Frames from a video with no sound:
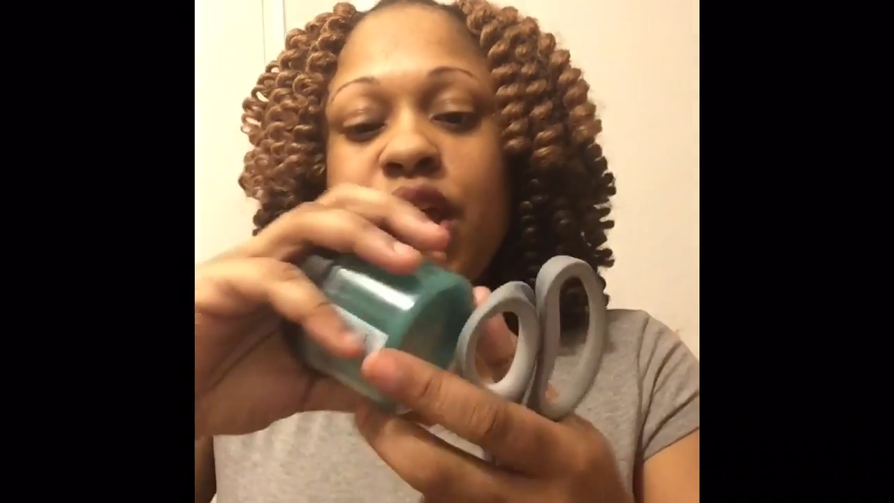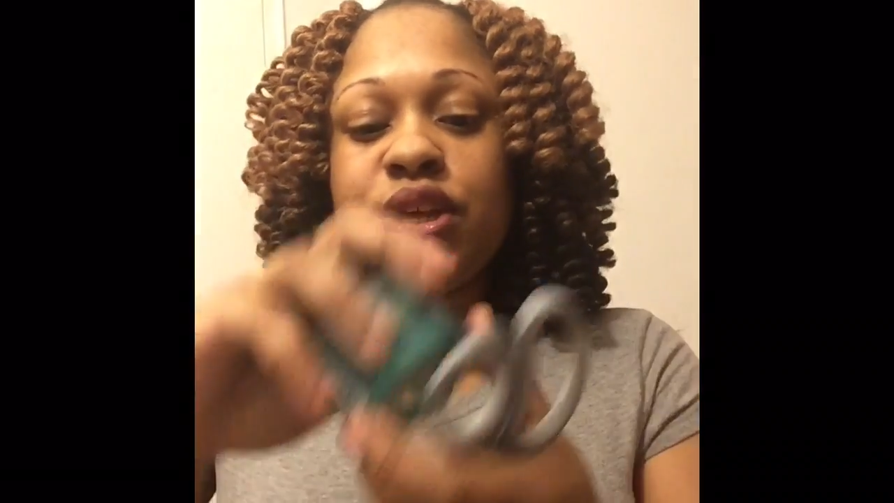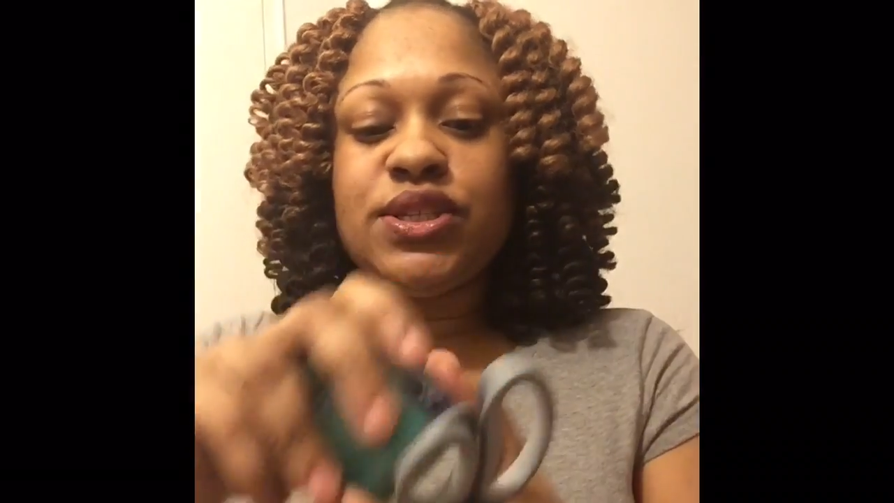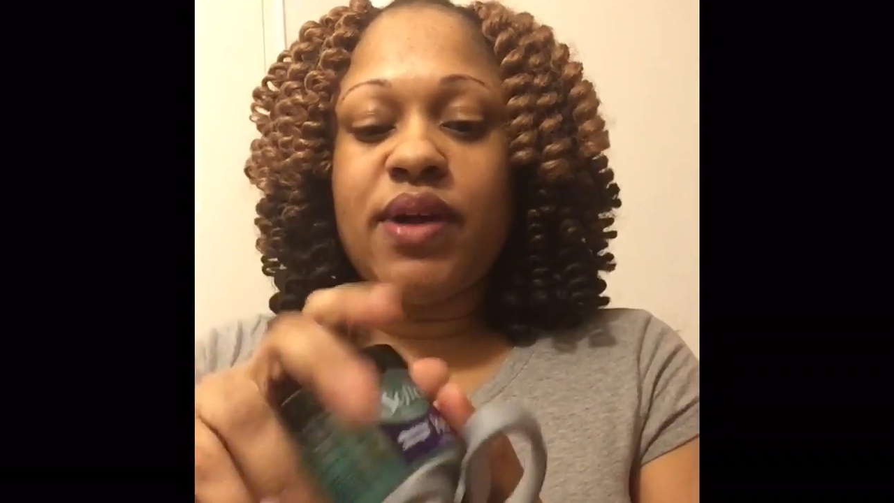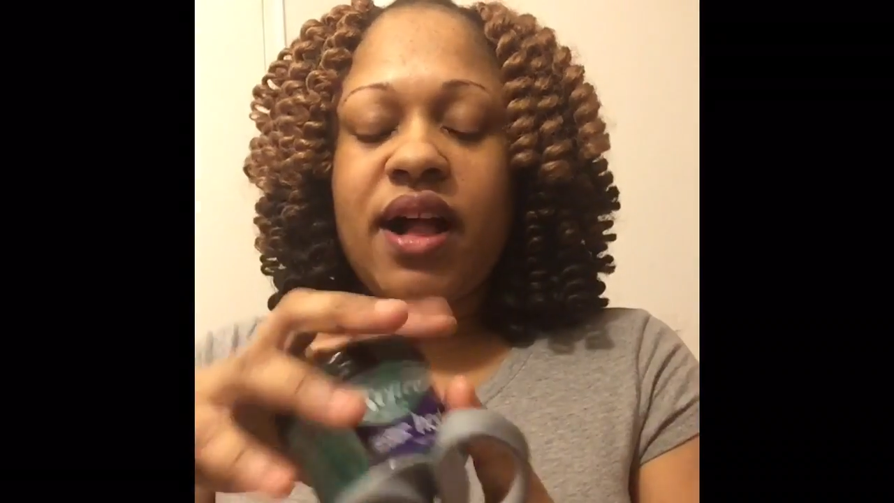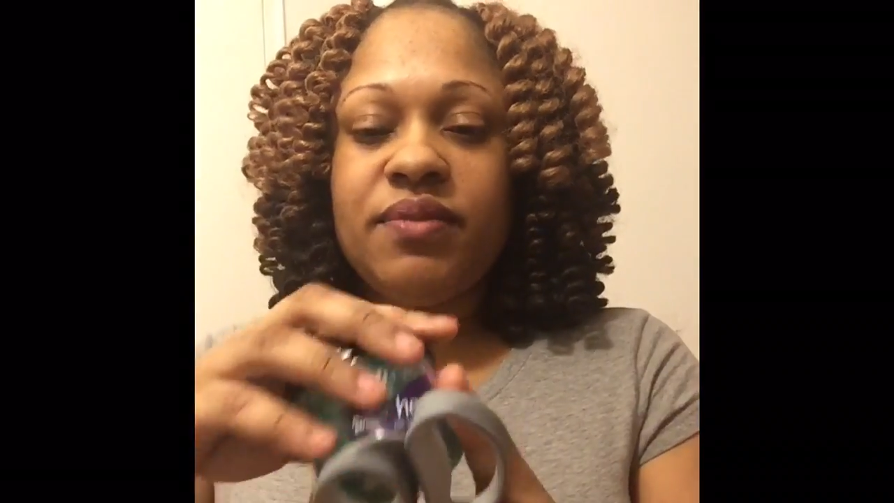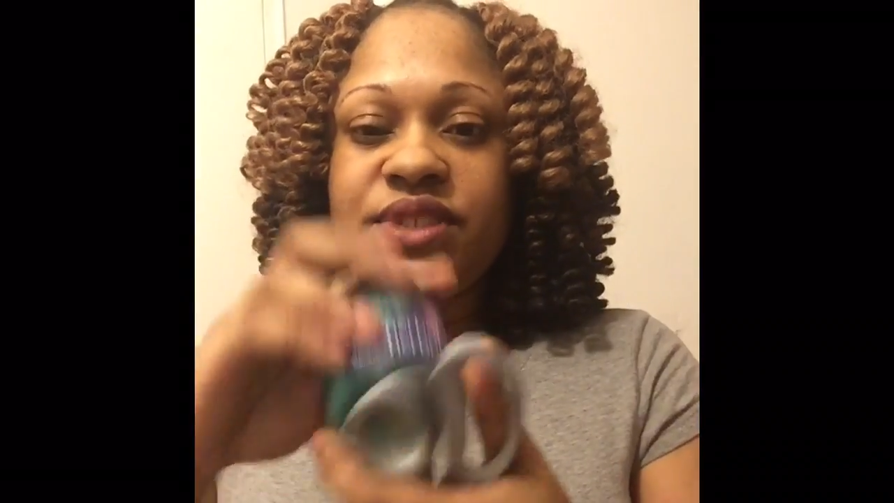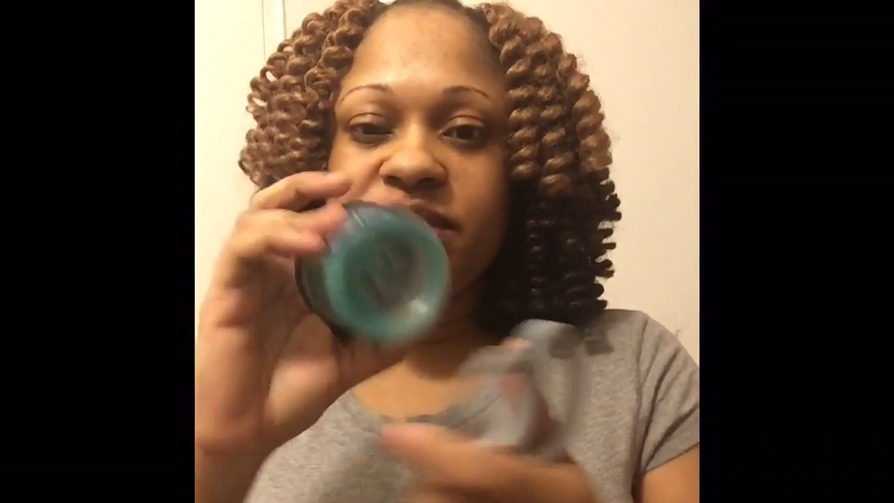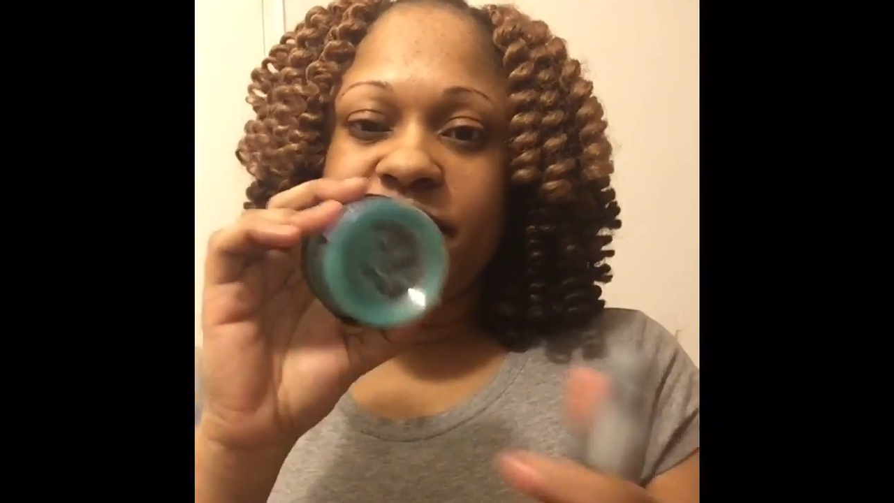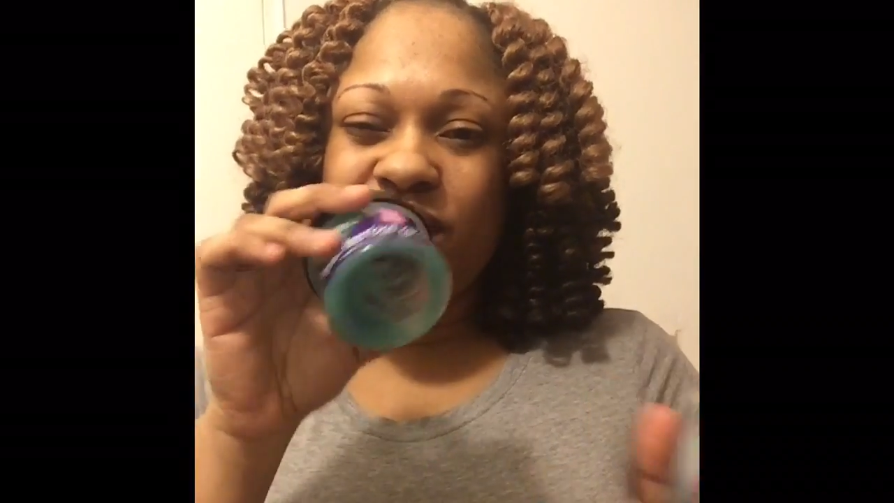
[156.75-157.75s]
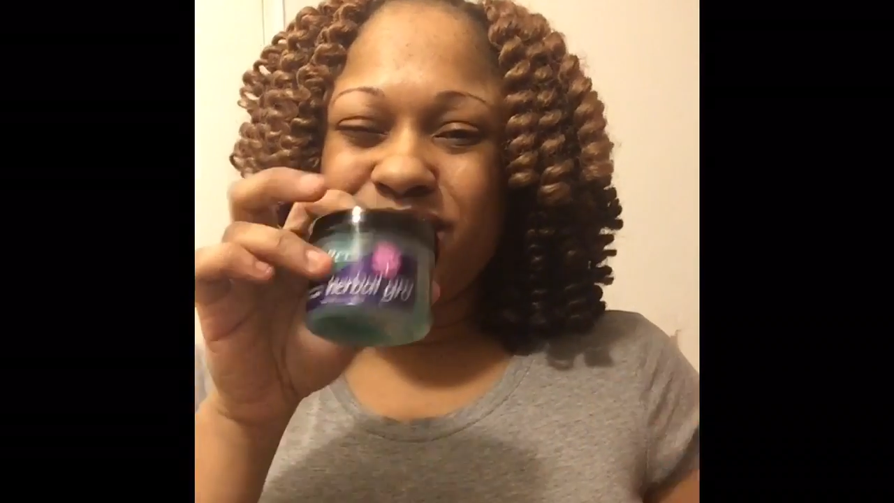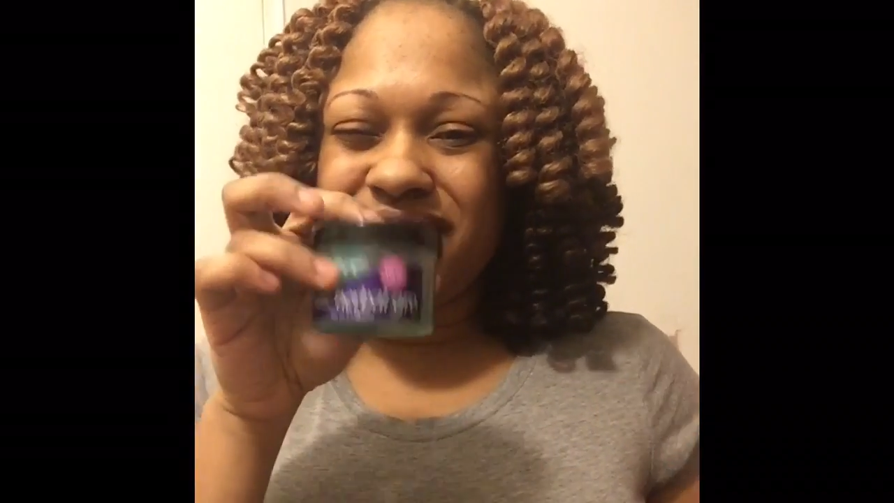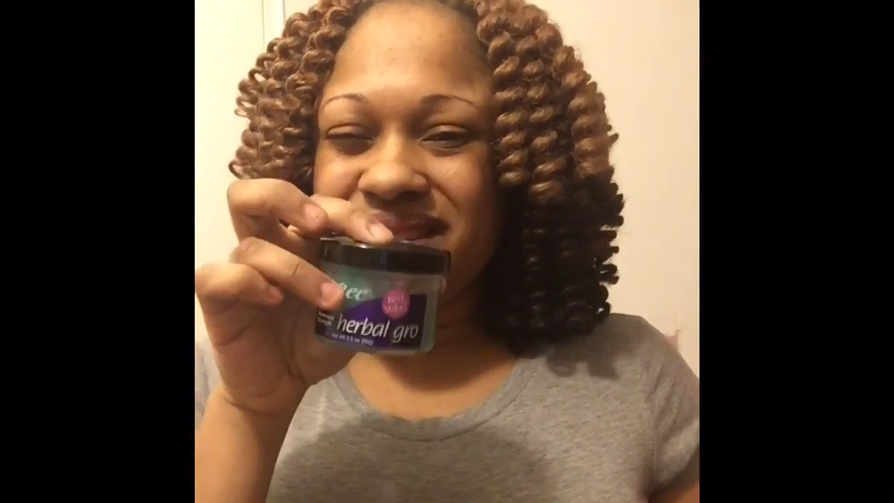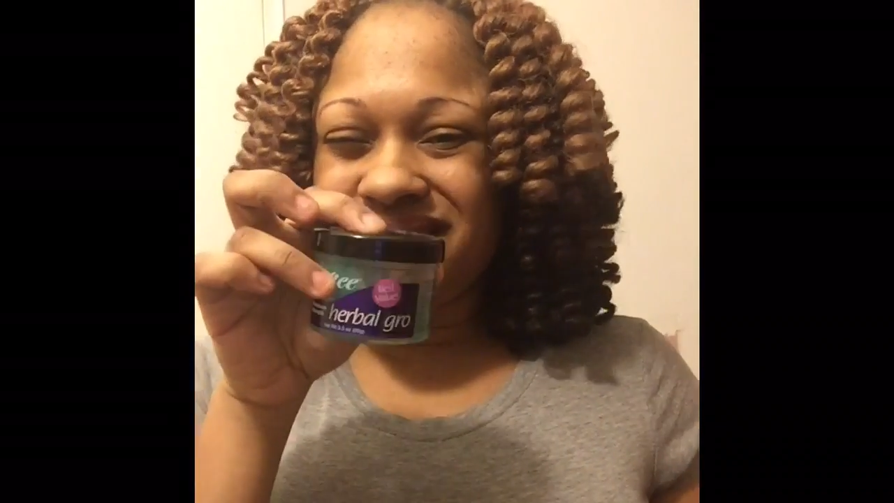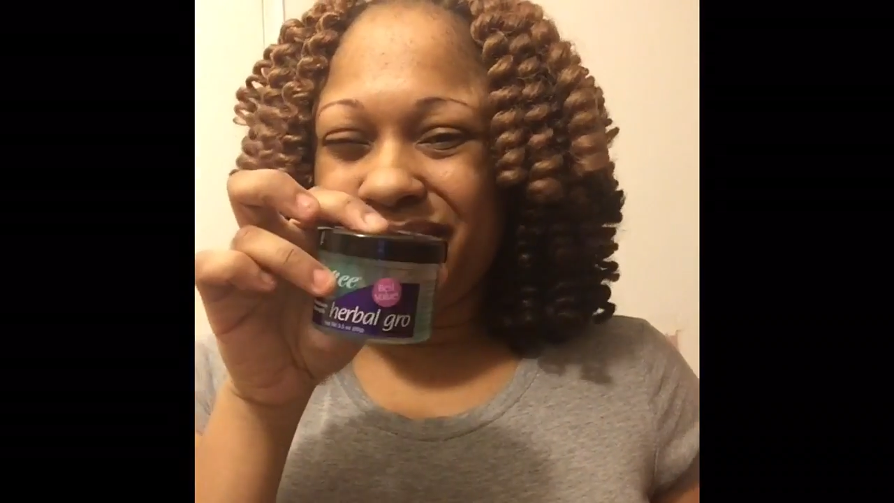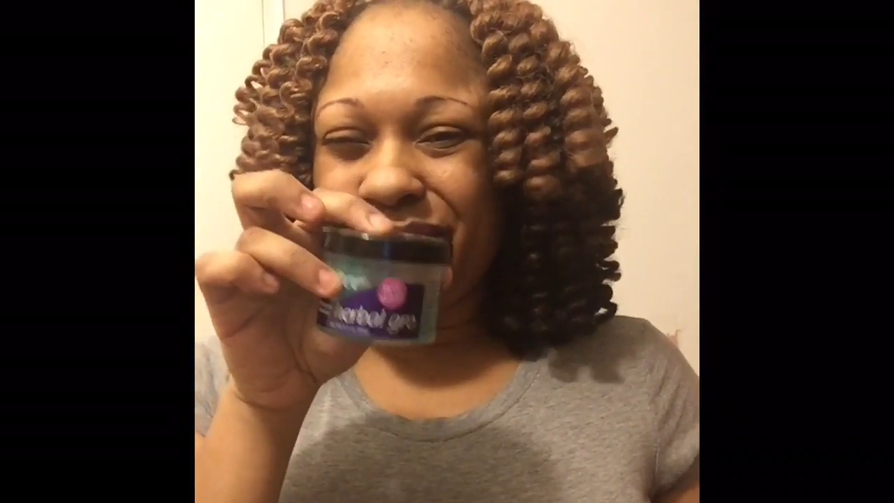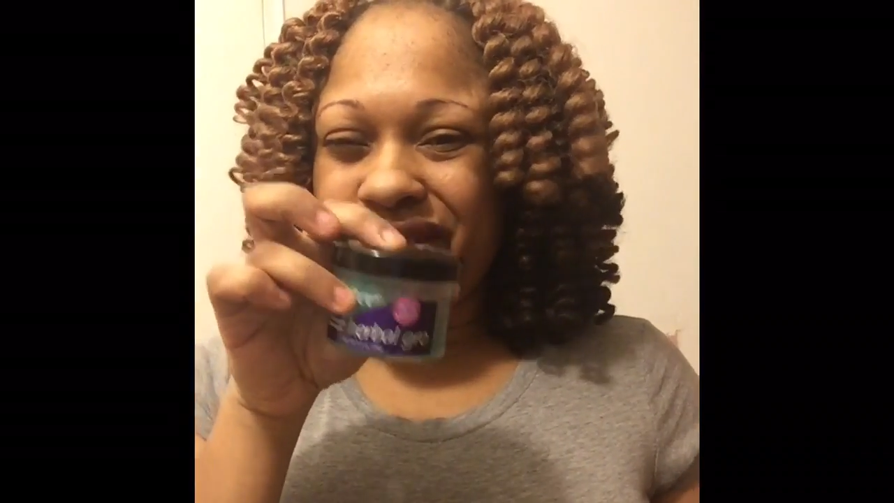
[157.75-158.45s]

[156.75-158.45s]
so I'll just be using some